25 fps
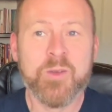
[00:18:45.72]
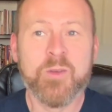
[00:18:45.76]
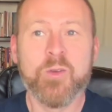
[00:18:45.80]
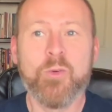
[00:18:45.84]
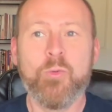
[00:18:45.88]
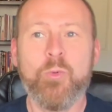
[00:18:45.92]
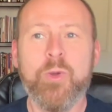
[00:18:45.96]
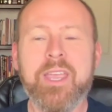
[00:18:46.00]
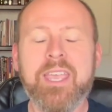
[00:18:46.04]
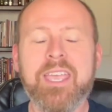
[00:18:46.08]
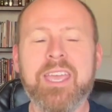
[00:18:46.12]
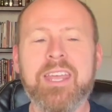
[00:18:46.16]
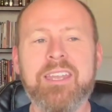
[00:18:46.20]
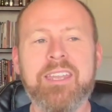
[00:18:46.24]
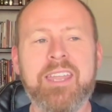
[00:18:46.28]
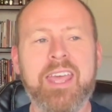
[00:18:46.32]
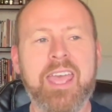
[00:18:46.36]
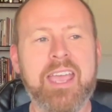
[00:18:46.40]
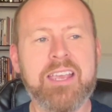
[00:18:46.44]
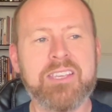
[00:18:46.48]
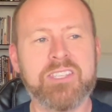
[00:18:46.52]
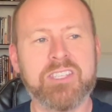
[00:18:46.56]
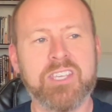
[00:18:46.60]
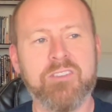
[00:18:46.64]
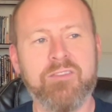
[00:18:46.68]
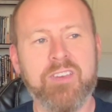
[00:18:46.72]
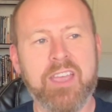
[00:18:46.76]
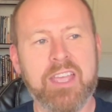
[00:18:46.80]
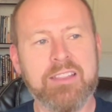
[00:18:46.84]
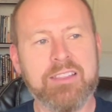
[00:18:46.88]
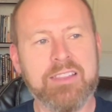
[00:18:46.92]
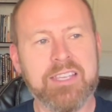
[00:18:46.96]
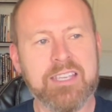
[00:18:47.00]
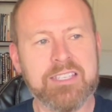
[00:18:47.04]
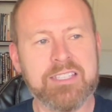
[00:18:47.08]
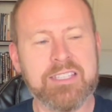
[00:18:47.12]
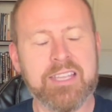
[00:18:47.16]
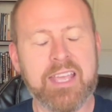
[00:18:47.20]
We can excavate
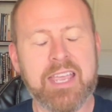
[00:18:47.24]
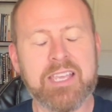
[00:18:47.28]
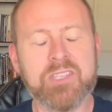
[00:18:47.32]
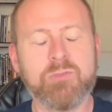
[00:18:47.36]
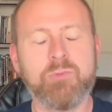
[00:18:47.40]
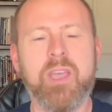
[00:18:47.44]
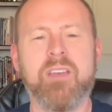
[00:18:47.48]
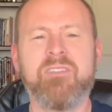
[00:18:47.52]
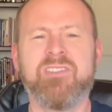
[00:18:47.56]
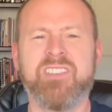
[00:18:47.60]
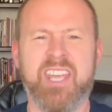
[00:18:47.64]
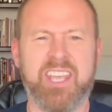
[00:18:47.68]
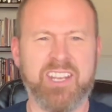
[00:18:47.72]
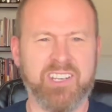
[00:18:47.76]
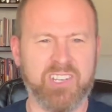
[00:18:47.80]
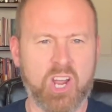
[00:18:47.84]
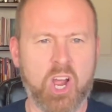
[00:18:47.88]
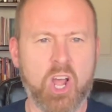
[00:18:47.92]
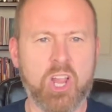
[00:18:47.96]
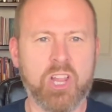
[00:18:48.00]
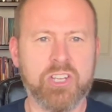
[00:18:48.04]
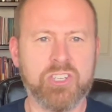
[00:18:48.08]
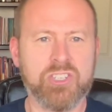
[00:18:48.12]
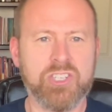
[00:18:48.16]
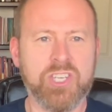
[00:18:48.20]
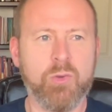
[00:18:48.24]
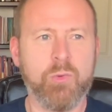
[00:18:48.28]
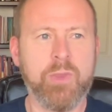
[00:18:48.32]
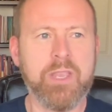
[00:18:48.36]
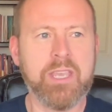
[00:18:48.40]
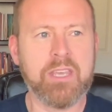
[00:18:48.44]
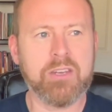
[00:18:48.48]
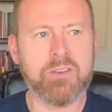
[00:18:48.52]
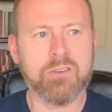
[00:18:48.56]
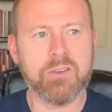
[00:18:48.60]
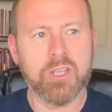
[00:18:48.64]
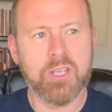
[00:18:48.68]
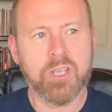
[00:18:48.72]
these things. We have technology. We
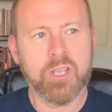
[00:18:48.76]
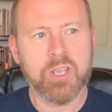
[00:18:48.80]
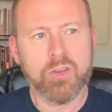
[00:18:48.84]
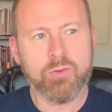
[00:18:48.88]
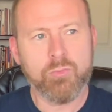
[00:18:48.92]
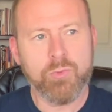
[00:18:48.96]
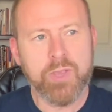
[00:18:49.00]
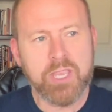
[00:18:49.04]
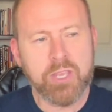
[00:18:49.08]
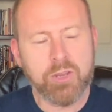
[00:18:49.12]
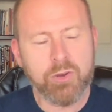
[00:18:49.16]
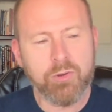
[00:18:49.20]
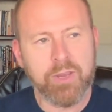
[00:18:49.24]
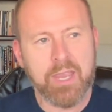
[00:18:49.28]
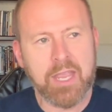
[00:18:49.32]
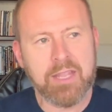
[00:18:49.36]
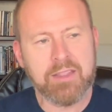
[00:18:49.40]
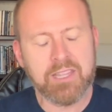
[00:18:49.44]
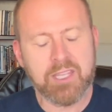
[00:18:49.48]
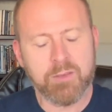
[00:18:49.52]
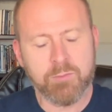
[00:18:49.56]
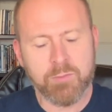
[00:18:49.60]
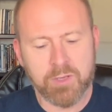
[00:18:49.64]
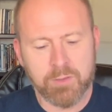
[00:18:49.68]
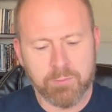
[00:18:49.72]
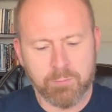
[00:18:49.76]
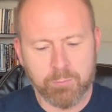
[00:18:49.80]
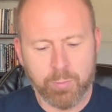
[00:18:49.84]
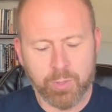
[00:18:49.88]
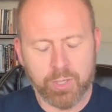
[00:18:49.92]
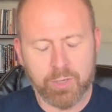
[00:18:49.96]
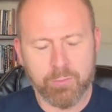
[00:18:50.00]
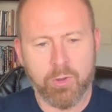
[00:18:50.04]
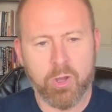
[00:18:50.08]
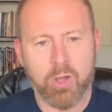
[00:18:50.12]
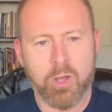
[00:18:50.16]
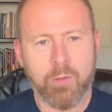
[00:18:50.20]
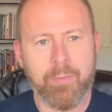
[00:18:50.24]
can recreate them and put
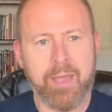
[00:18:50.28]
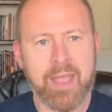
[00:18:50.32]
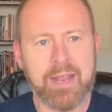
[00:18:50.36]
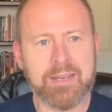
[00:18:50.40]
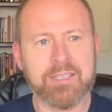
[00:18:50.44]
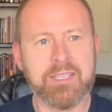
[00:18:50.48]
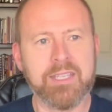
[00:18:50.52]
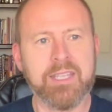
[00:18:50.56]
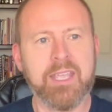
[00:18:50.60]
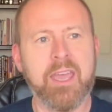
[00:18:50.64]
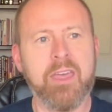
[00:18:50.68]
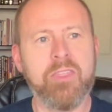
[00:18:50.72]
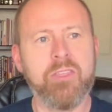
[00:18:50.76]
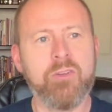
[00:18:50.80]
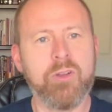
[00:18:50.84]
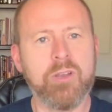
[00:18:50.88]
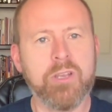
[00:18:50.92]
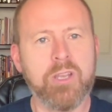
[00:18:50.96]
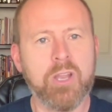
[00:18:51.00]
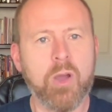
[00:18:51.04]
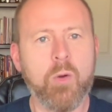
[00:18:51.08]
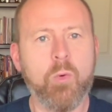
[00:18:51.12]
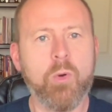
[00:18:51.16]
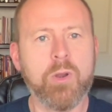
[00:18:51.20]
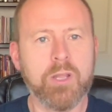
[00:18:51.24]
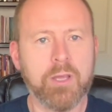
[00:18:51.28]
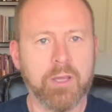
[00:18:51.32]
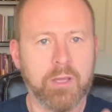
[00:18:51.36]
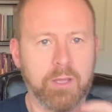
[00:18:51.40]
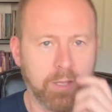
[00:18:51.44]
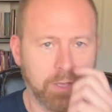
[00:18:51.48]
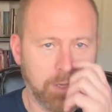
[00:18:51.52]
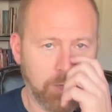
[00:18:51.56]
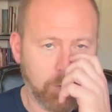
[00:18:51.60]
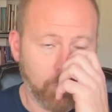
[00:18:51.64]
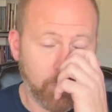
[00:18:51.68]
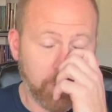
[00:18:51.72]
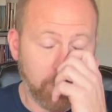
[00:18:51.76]
them all back together and know
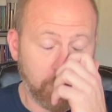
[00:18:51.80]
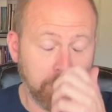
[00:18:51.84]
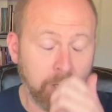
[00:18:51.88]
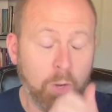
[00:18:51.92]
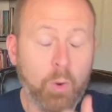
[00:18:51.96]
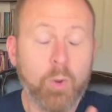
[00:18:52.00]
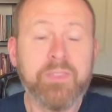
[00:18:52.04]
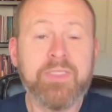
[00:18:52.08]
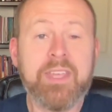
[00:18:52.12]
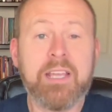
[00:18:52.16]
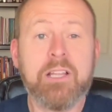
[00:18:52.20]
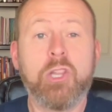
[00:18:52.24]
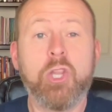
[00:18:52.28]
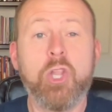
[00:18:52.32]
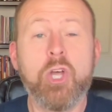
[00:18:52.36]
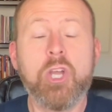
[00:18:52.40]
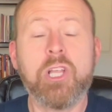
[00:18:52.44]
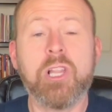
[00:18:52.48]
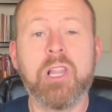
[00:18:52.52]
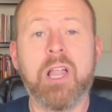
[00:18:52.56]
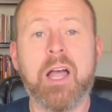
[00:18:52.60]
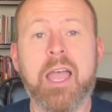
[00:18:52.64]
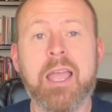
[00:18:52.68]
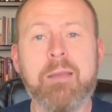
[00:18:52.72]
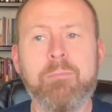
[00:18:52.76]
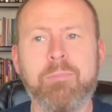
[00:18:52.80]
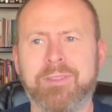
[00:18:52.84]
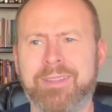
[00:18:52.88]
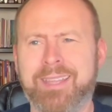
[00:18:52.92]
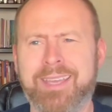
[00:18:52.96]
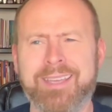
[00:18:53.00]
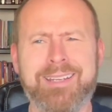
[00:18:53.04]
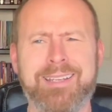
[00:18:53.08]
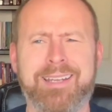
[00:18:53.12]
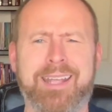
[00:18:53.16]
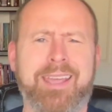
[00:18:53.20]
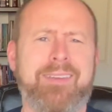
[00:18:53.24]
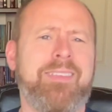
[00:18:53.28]
what they look like, but
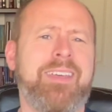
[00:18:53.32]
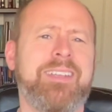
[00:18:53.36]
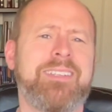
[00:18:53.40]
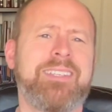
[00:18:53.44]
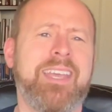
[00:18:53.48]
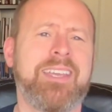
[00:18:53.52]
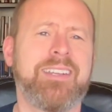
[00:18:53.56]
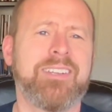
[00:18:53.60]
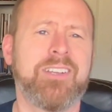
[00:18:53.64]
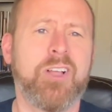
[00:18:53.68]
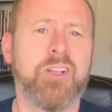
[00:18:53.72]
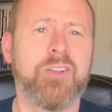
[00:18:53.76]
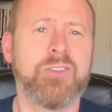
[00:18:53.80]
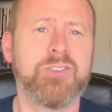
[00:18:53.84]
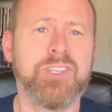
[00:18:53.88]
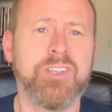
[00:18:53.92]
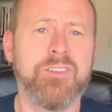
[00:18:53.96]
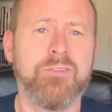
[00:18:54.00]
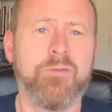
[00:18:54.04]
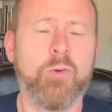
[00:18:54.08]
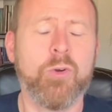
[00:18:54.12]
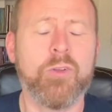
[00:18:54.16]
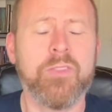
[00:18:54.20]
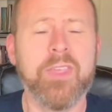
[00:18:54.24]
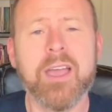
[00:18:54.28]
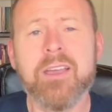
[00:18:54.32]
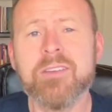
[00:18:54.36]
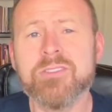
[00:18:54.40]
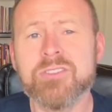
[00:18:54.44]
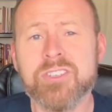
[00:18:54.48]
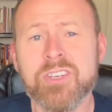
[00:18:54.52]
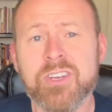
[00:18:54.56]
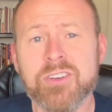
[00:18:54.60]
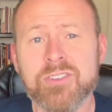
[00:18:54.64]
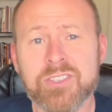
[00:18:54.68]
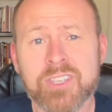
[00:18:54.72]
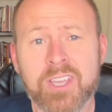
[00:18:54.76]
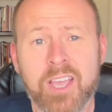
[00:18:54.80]
they didn't have that technology
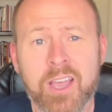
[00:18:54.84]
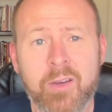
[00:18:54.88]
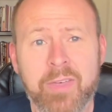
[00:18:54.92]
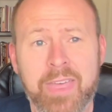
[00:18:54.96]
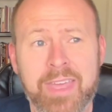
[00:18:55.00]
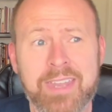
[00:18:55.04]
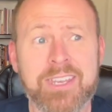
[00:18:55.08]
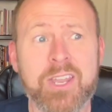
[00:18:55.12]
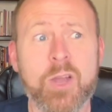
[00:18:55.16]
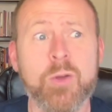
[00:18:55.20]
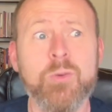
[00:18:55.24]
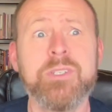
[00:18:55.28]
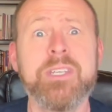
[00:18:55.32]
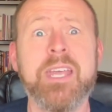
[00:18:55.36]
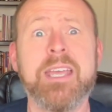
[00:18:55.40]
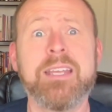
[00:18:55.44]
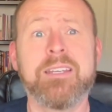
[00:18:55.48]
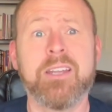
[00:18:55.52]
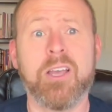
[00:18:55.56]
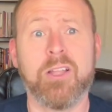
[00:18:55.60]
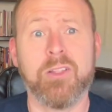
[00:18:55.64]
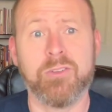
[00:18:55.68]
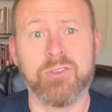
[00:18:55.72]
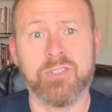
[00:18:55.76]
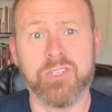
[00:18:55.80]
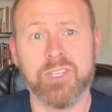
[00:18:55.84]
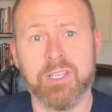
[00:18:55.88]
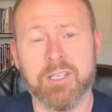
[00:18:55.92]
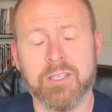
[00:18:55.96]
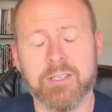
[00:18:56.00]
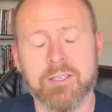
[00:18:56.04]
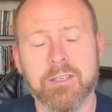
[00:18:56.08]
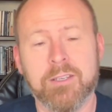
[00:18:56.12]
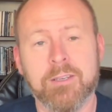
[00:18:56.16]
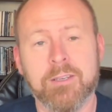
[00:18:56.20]
4,000 years ago. They had no technology.